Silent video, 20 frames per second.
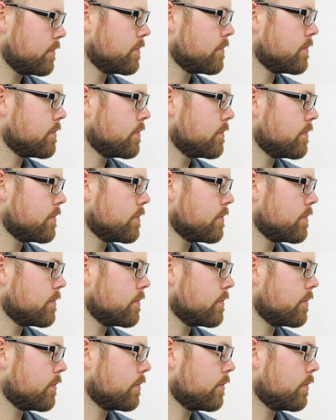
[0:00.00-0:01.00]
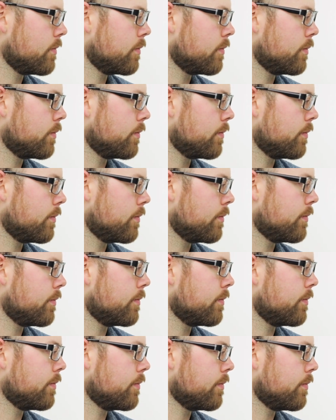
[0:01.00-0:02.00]

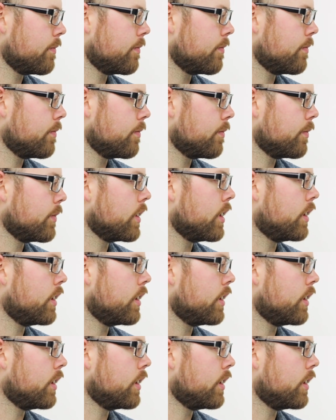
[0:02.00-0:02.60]
[no speech]